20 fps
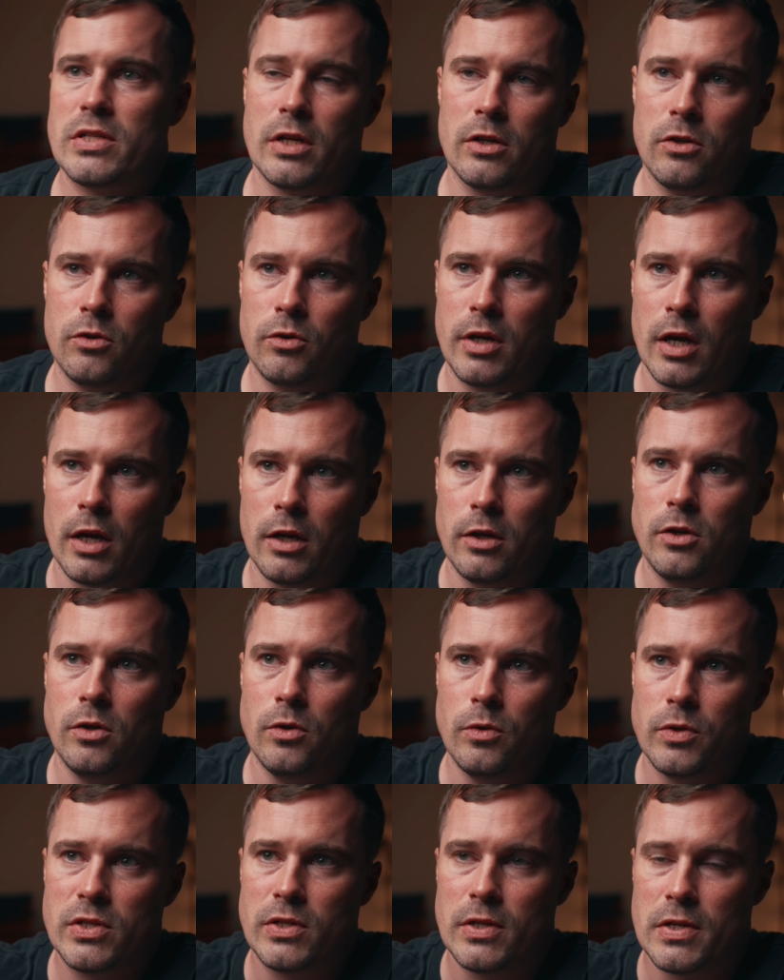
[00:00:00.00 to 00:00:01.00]
Then you can
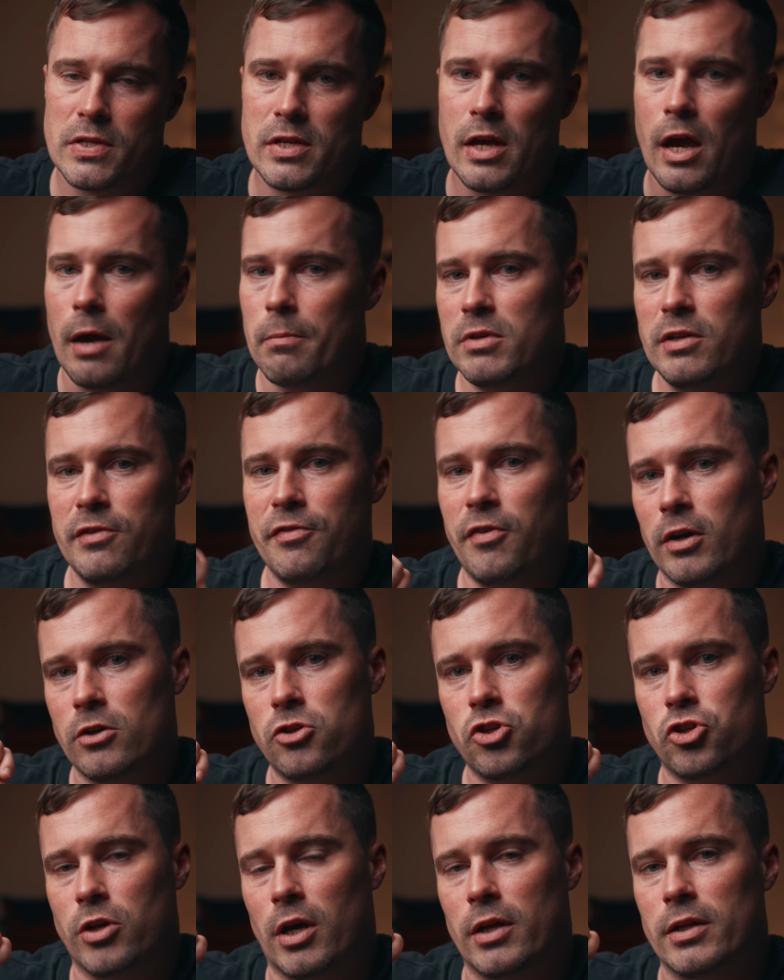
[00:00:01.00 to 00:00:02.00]
use this empty
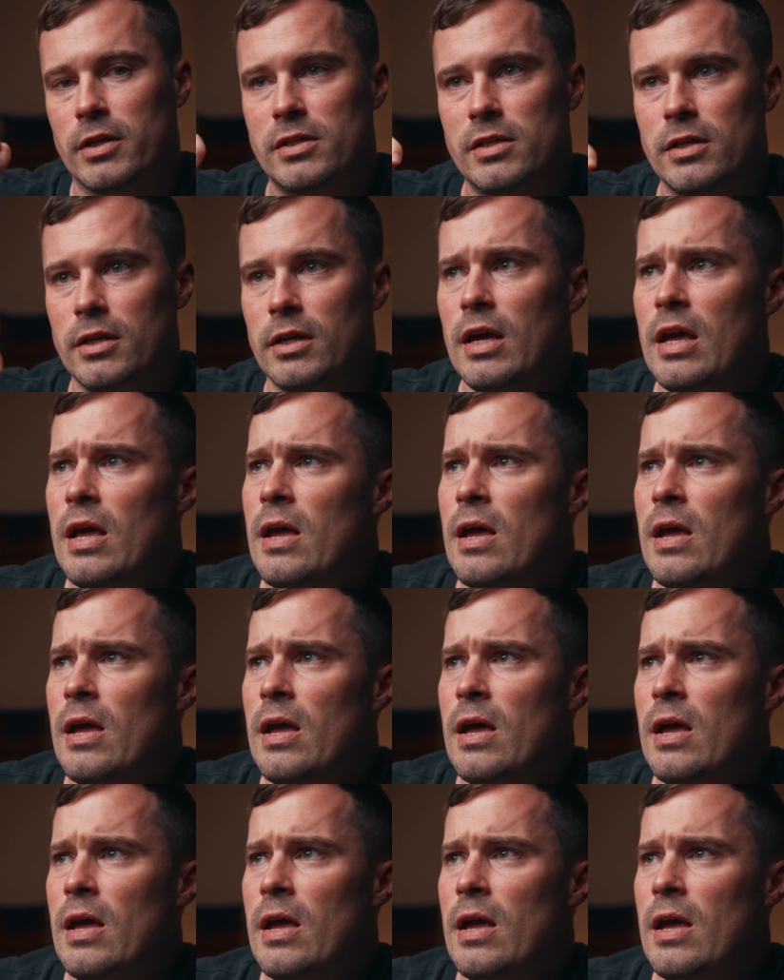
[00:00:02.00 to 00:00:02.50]
functionality